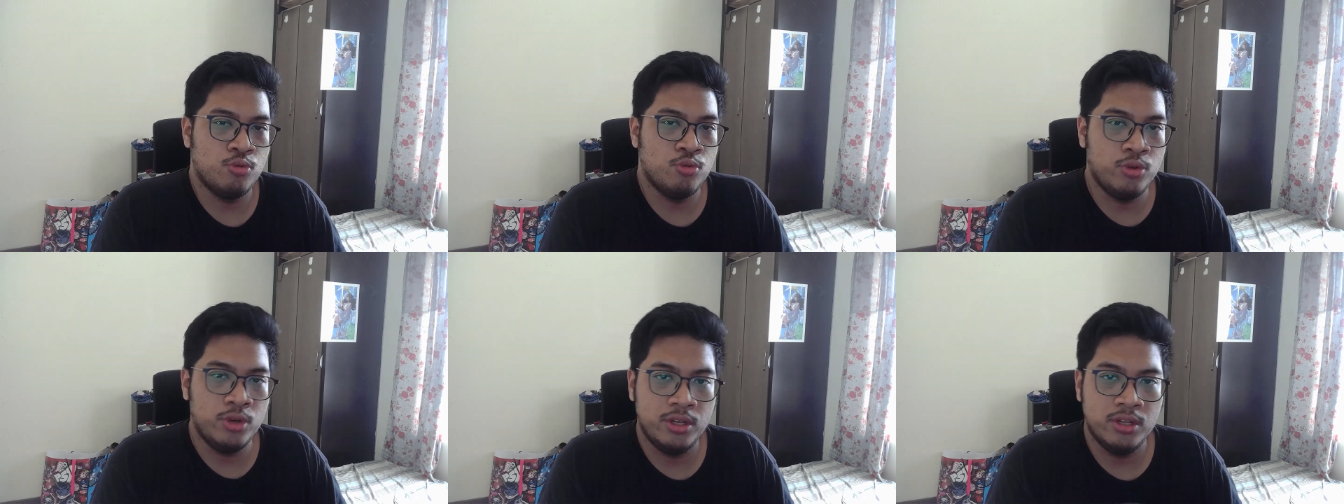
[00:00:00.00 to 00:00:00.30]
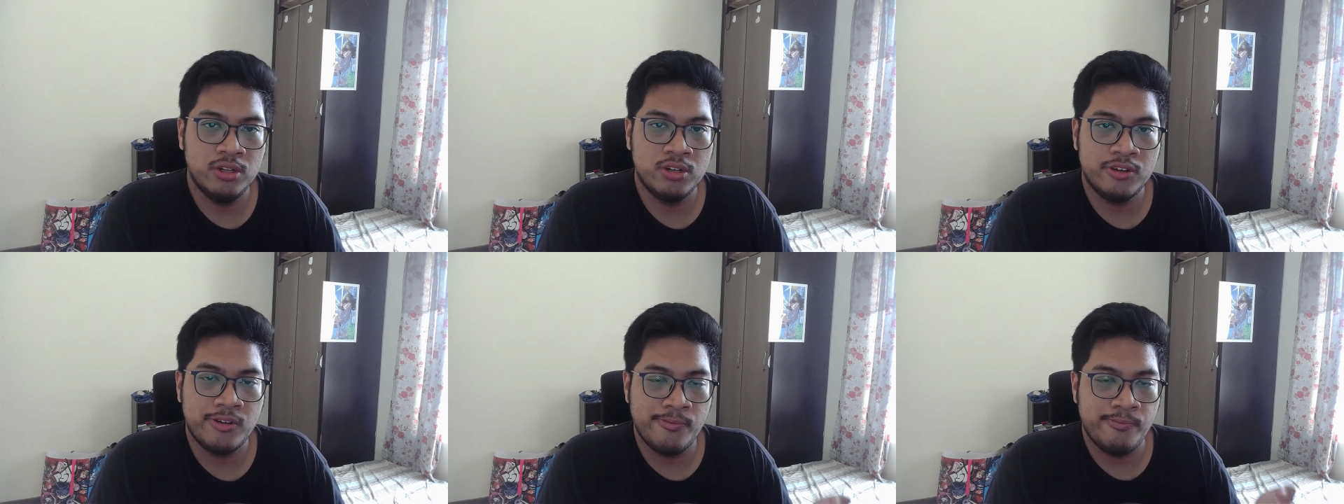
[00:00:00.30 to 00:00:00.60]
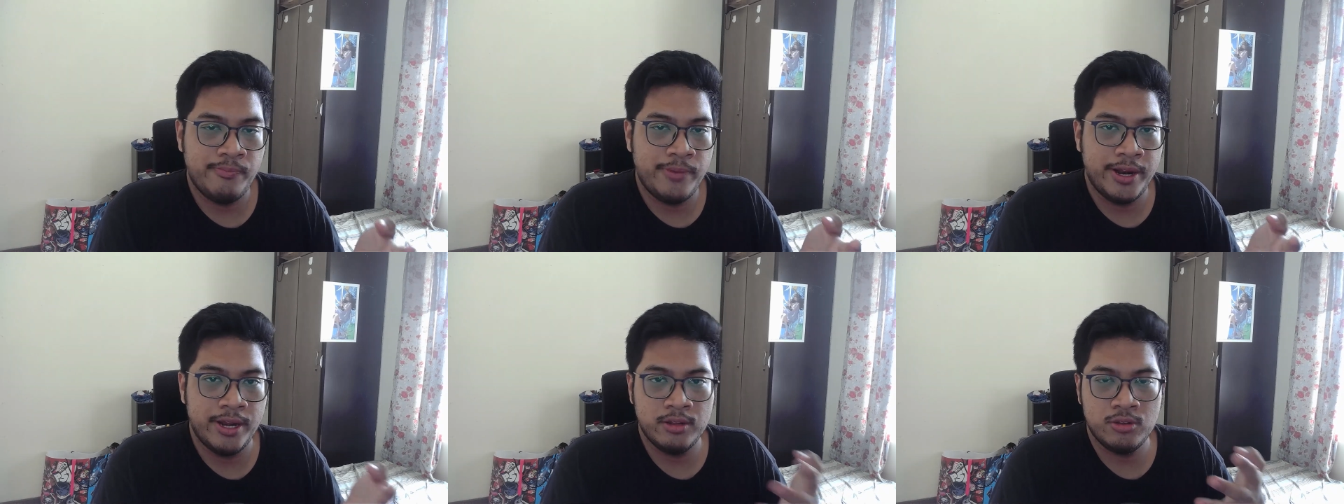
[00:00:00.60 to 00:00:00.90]
real
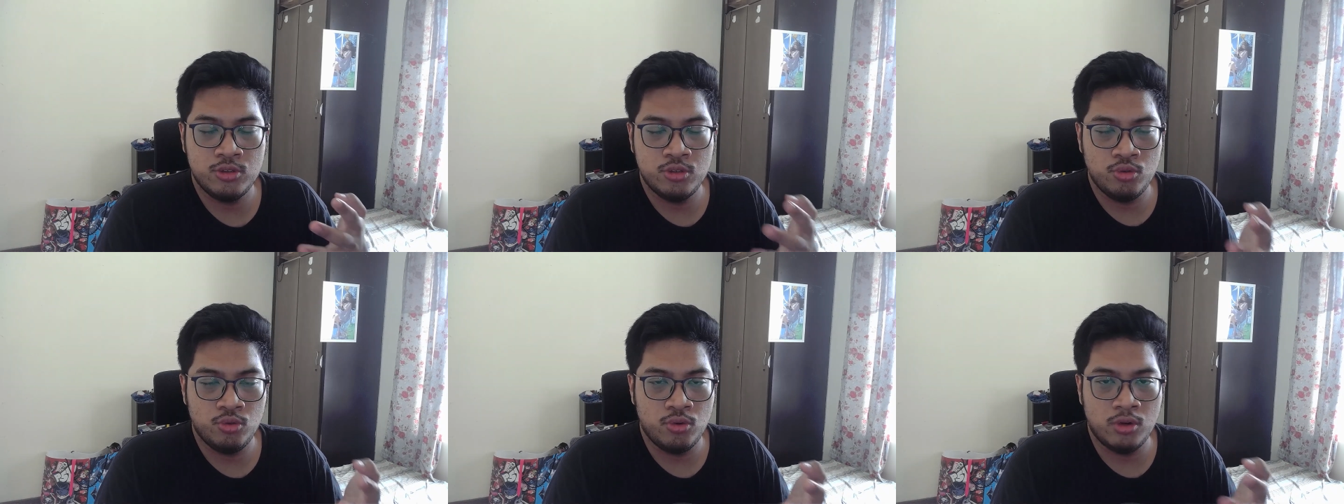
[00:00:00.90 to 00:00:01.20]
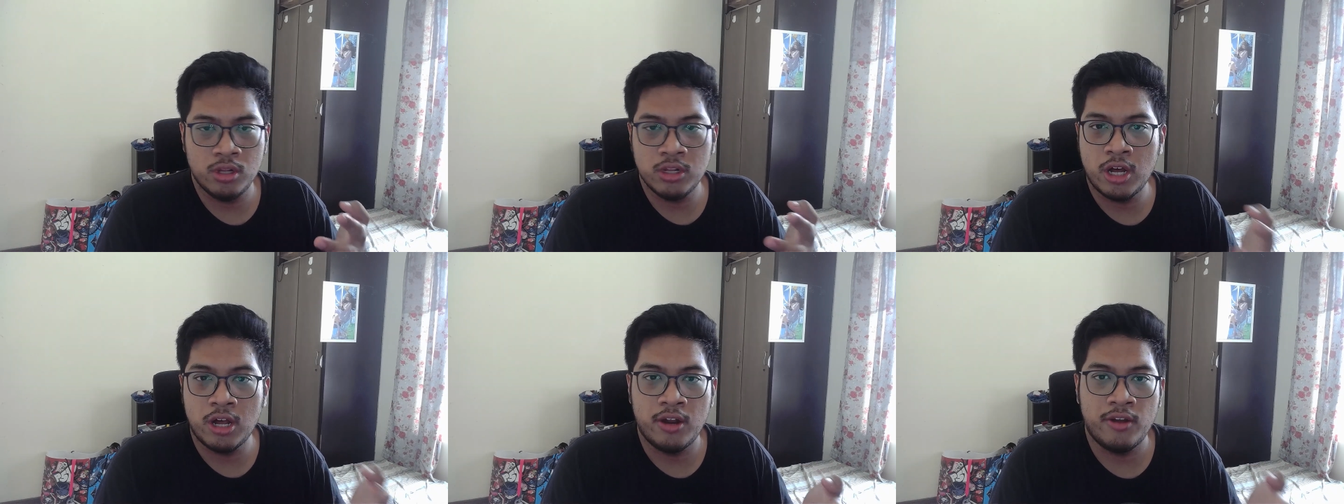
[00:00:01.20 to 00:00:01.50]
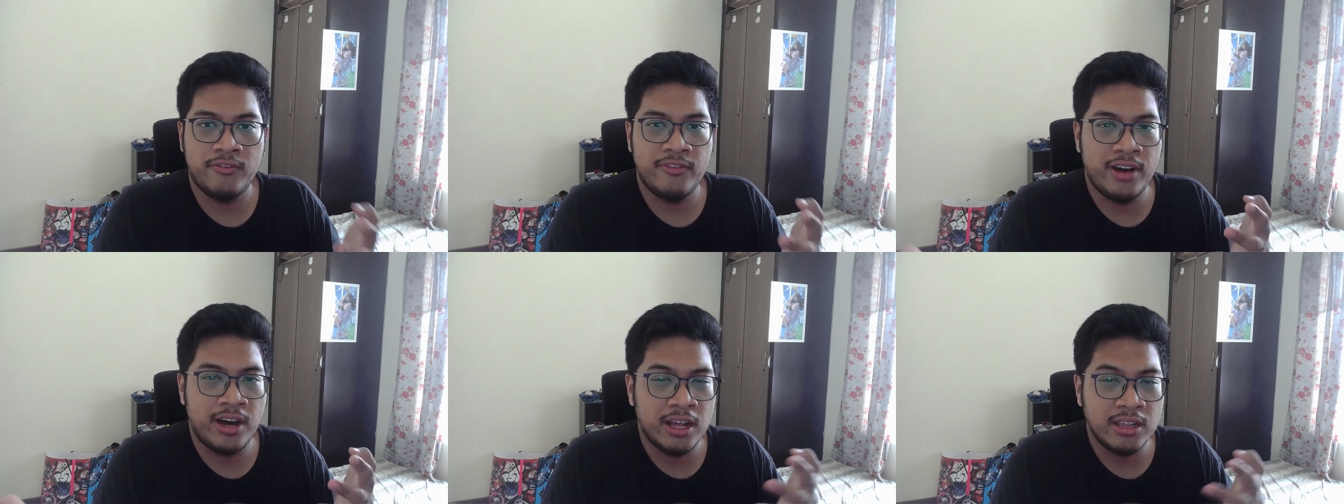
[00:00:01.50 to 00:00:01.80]
compared to a lot
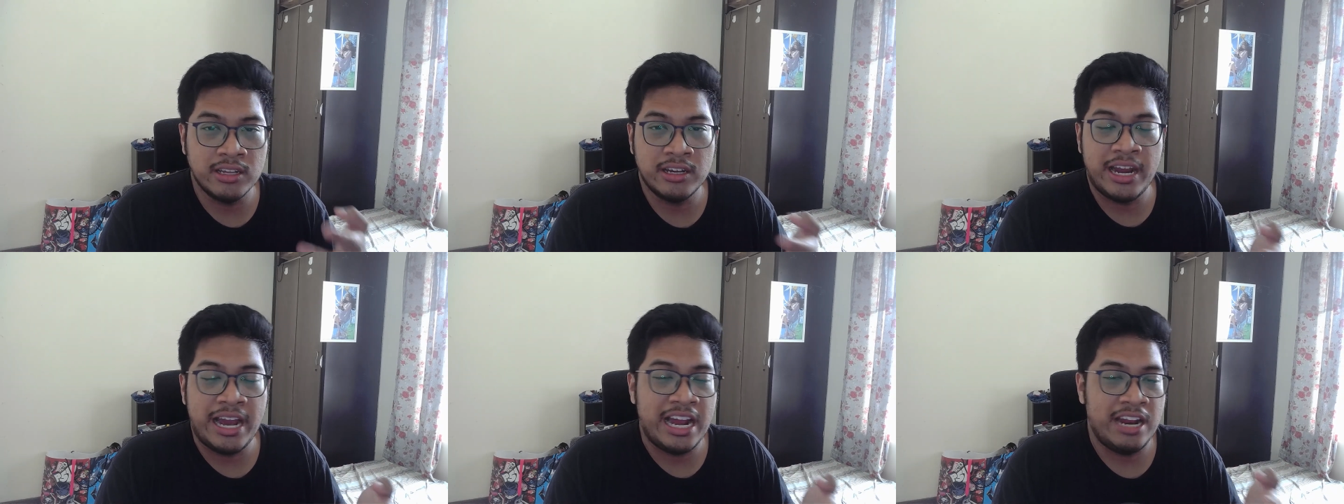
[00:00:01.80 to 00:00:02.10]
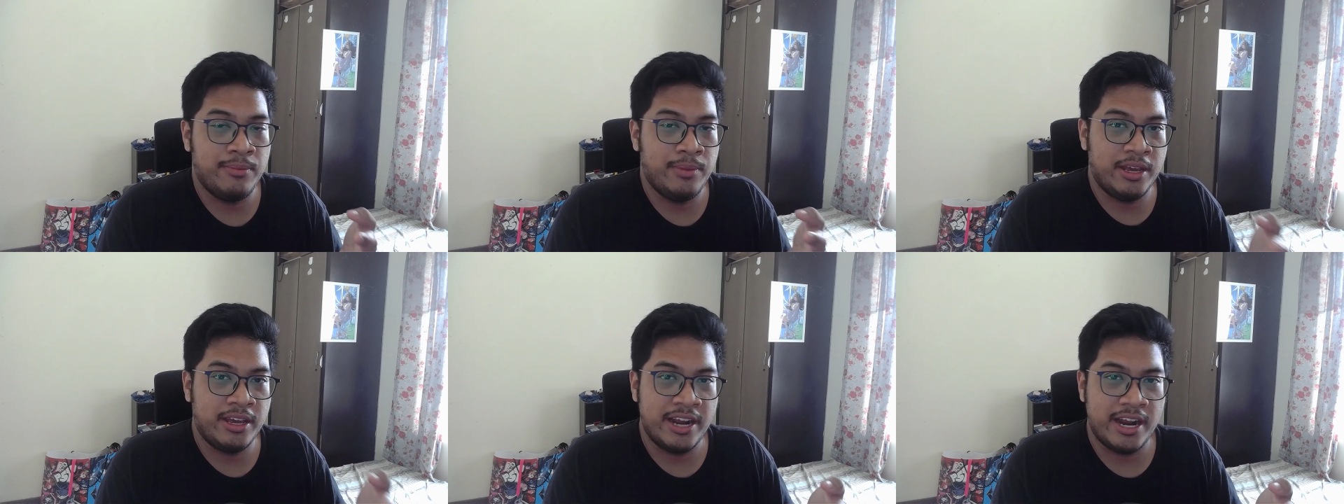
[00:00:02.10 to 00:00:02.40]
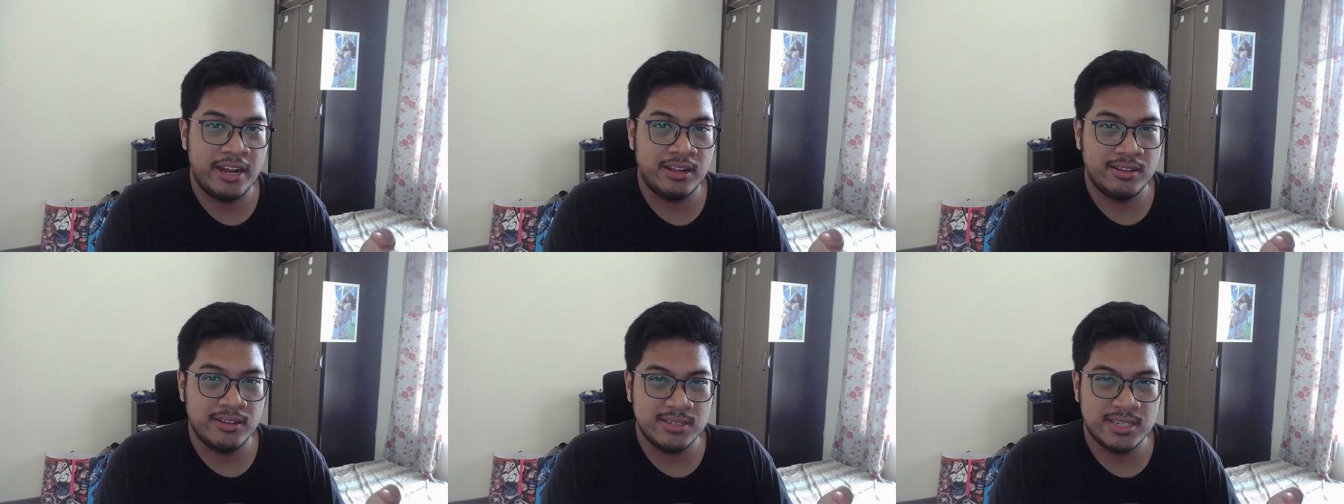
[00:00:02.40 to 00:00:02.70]
of other anime
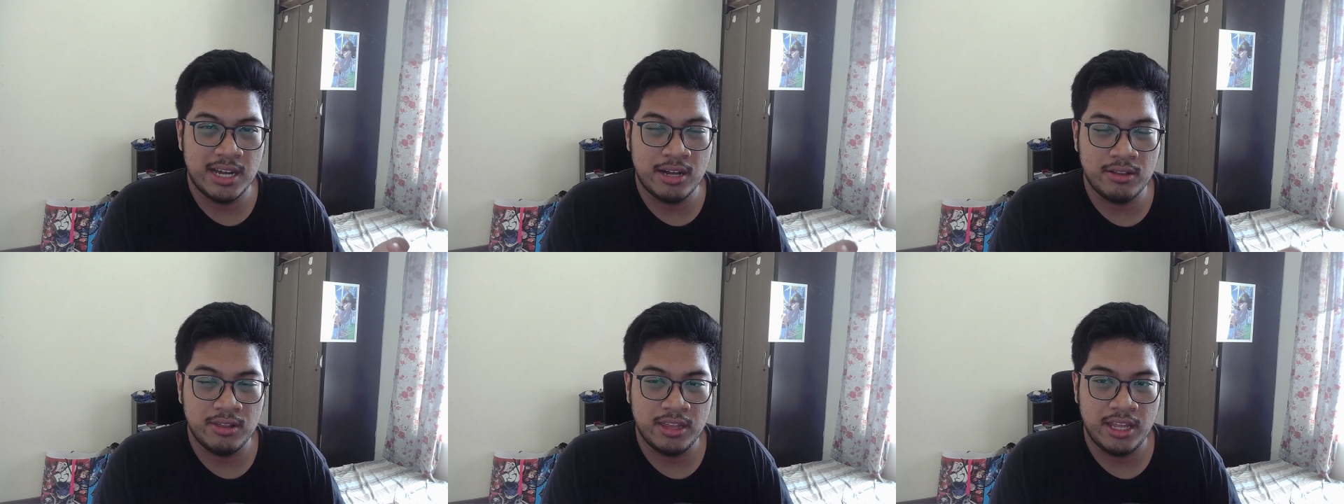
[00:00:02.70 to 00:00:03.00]
characters out